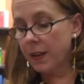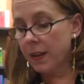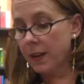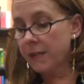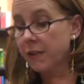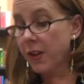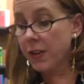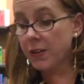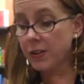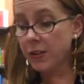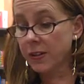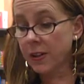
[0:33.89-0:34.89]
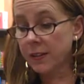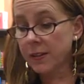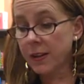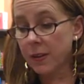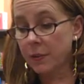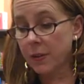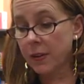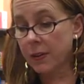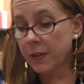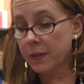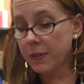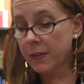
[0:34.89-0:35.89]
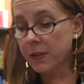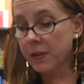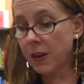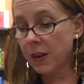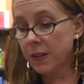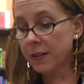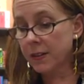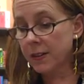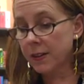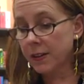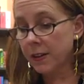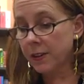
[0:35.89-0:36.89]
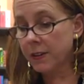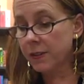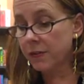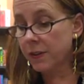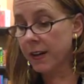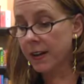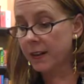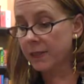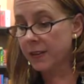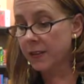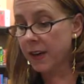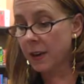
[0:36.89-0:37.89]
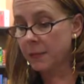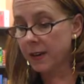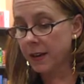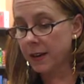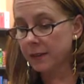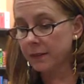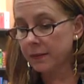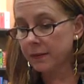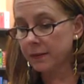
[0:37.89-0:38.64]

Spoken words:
Not flushed, not sunburned, but the solid, declarative red of a stop sign.